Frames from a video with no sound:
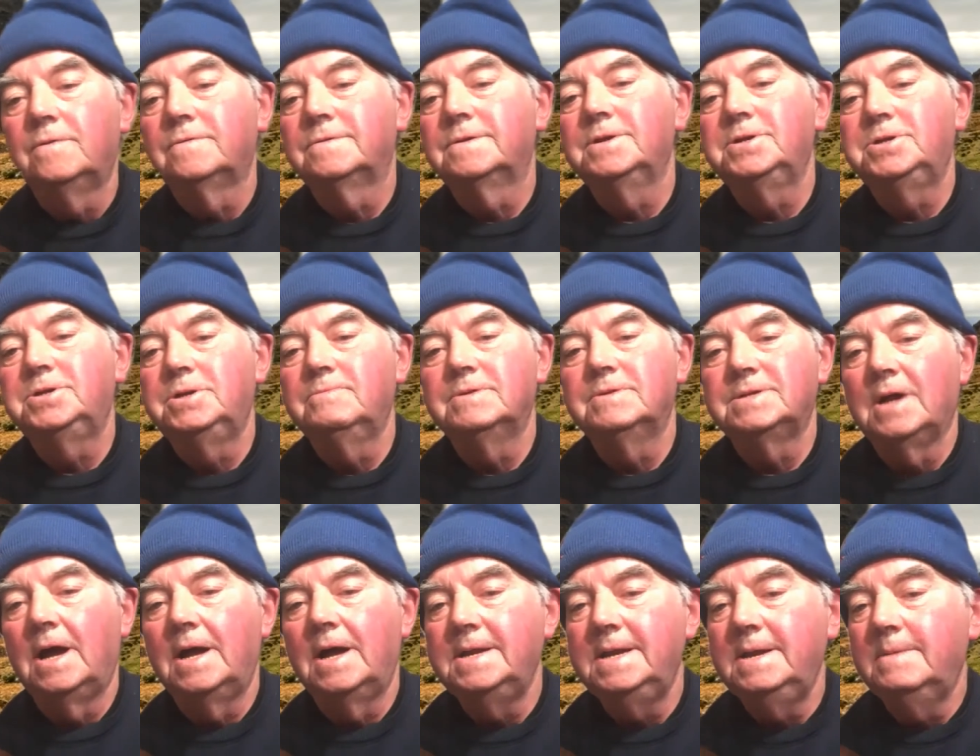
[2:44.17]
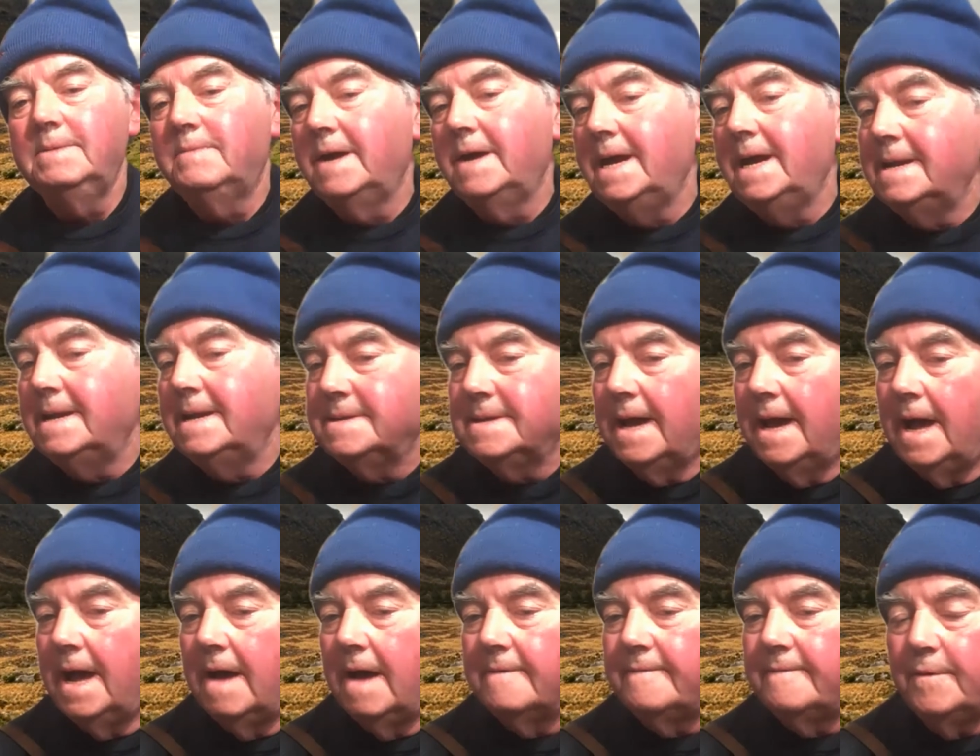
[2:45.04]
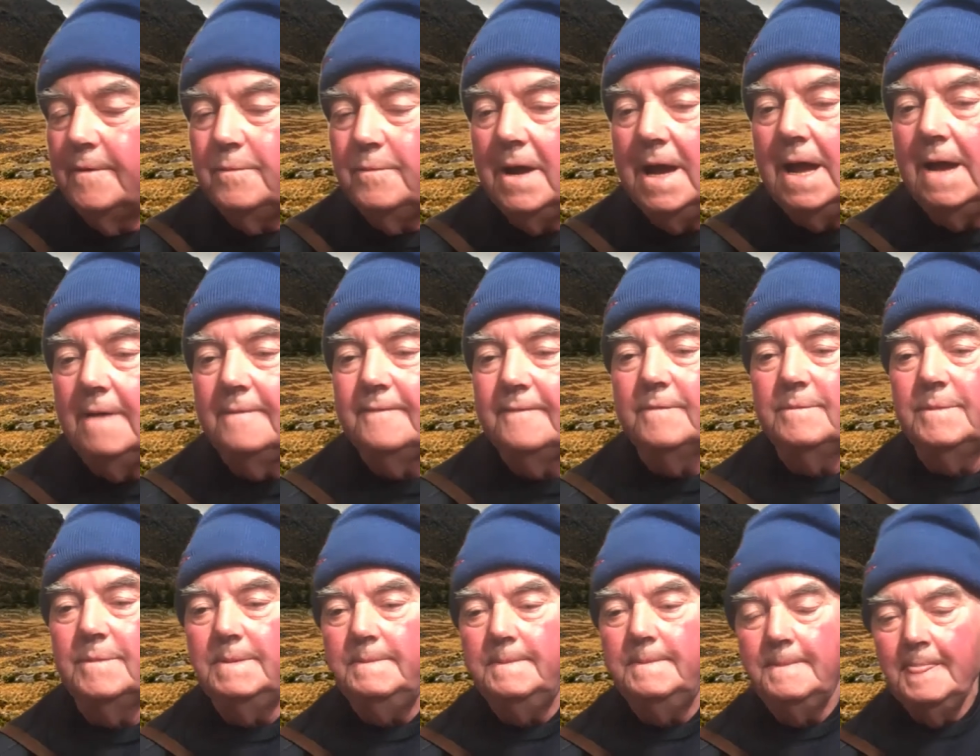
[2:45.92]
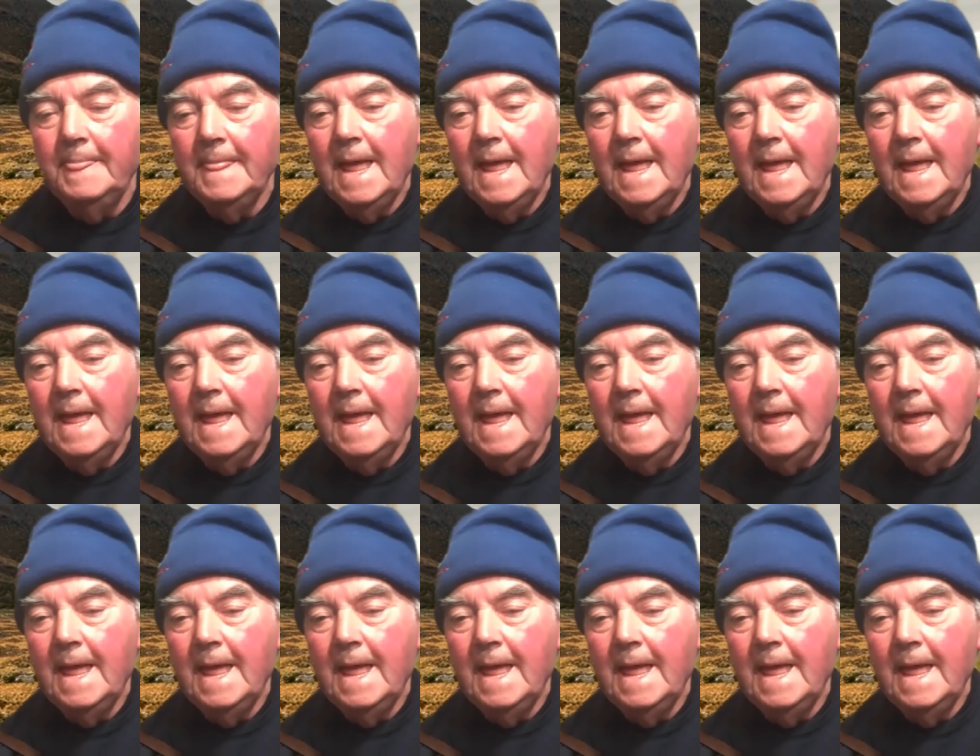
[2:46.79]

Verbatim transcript: out that she was only a mile and a half away from him.